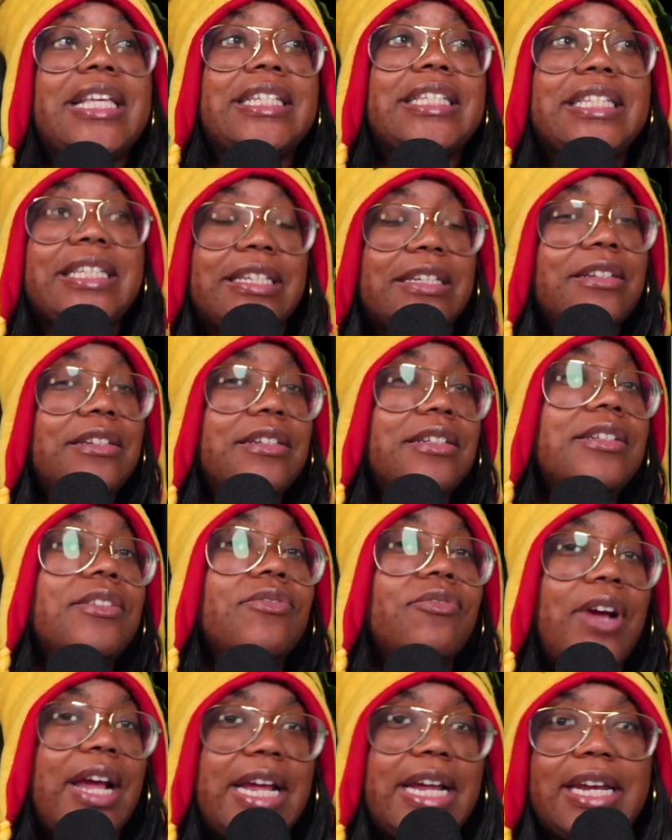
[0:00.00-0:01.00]
Still
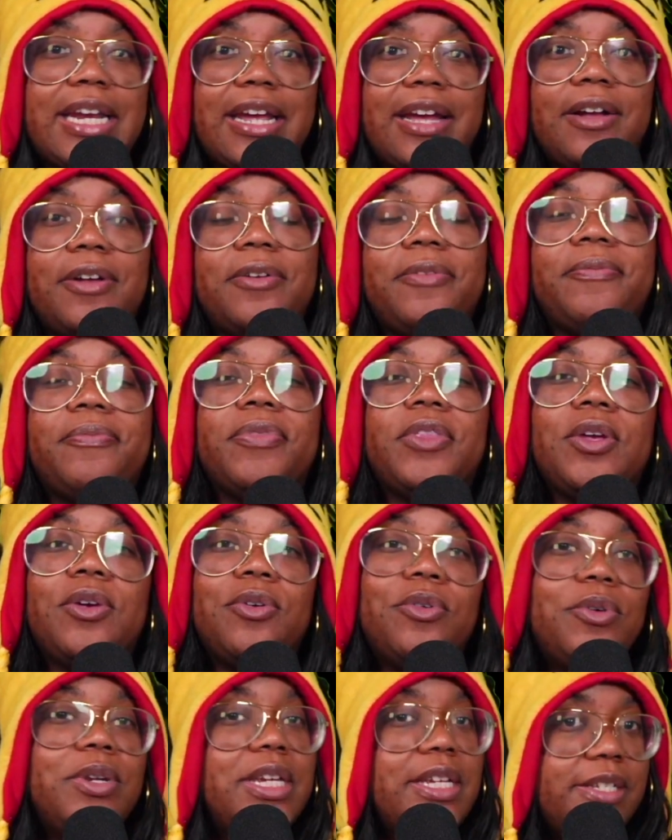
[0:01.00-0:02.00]
right now,
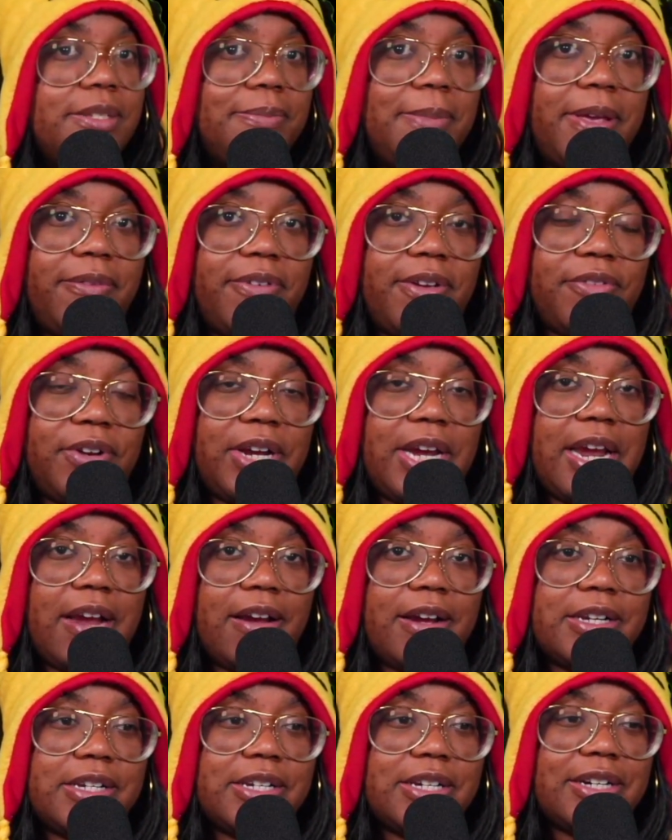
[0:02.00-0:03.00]
Hootie is my favorite
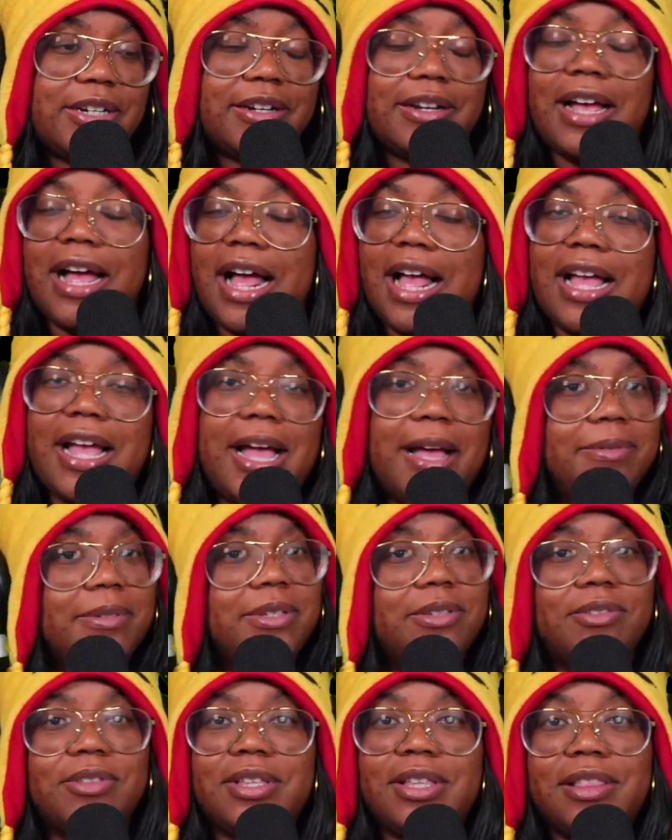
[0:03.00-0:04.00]
character. I
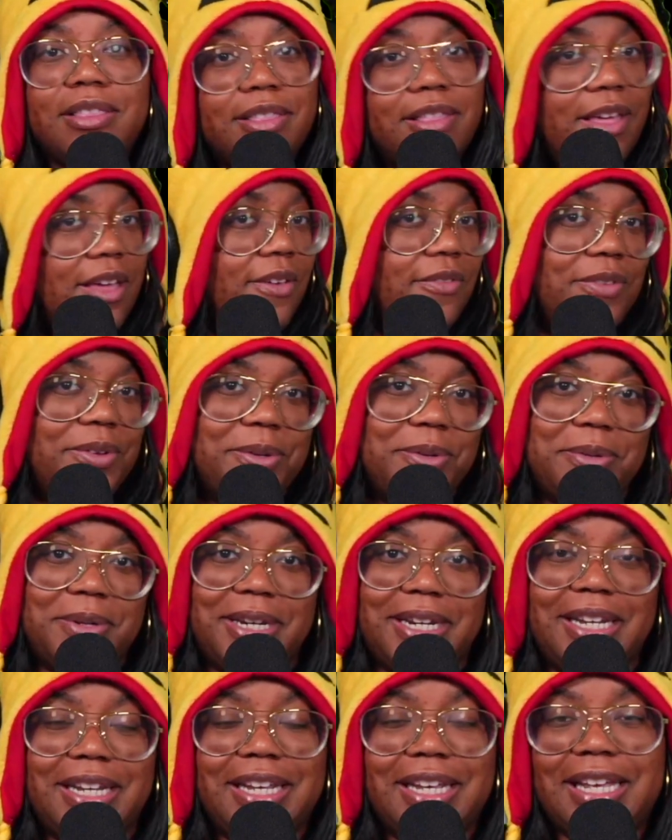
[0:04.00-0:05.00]
absolutely love
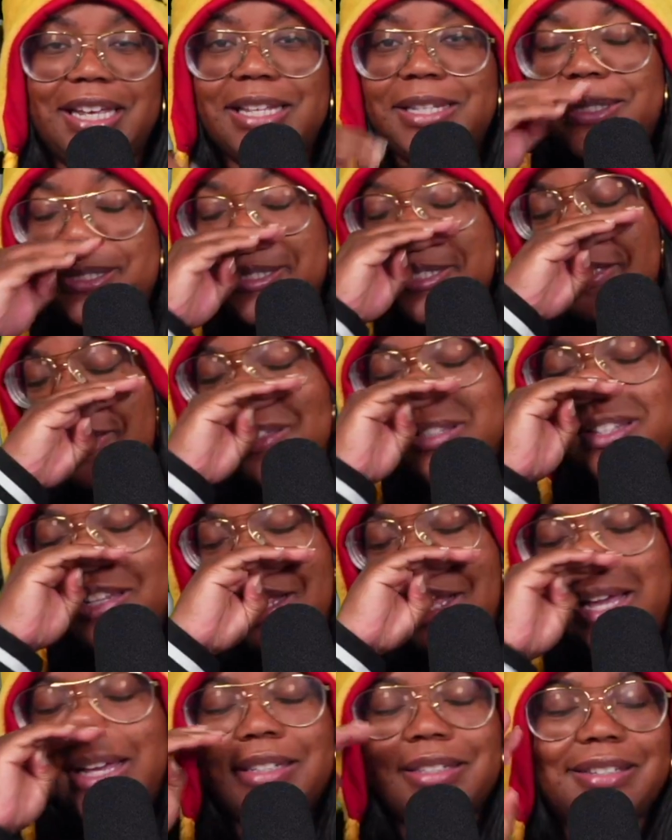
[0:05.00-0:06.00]
Hootie. He's just,
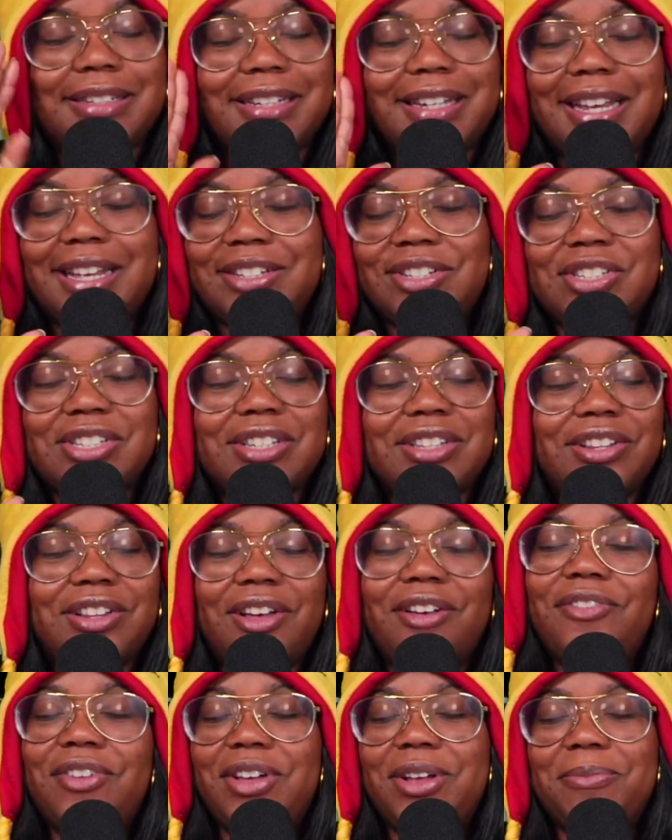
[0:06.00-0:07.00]
I just
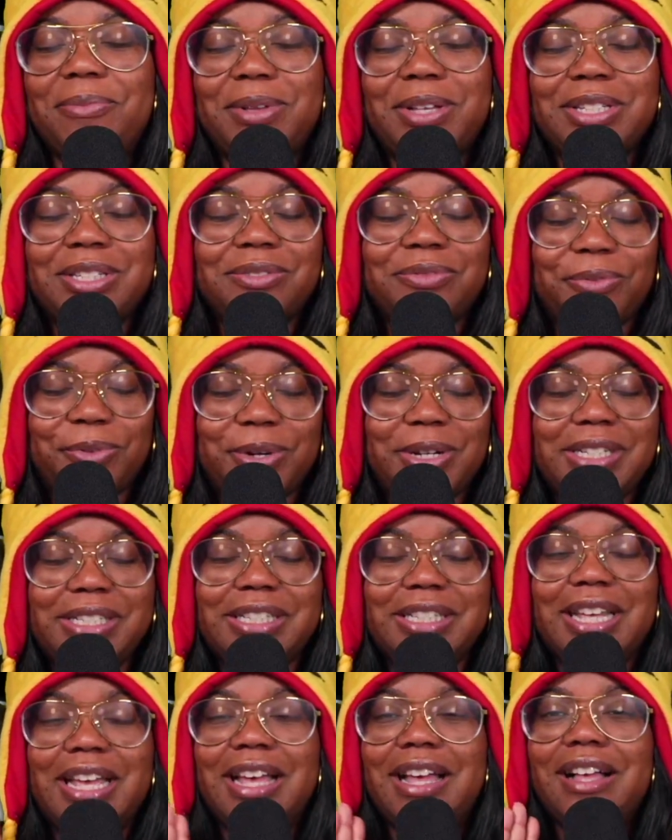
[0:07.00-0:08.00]
love him. His
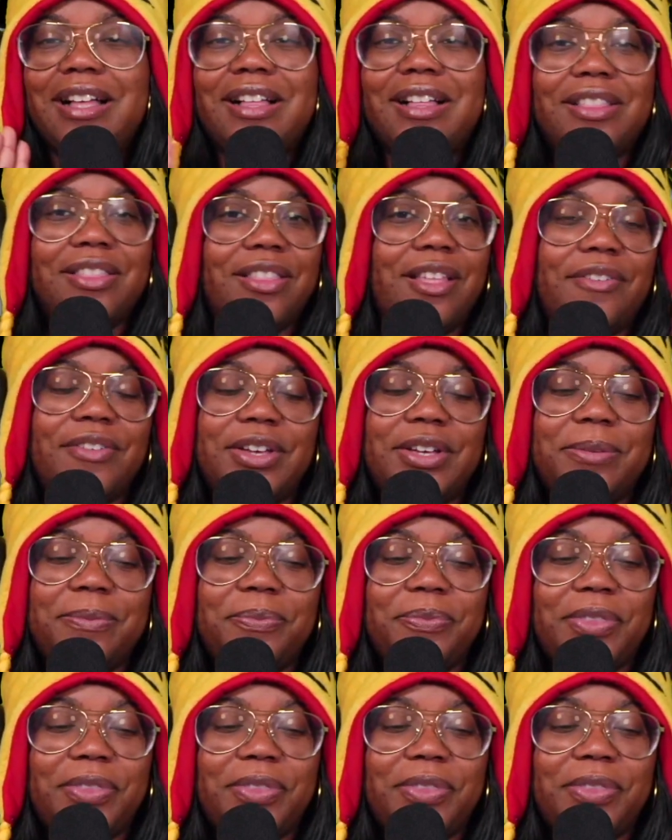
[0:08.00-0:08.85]
voice, love it.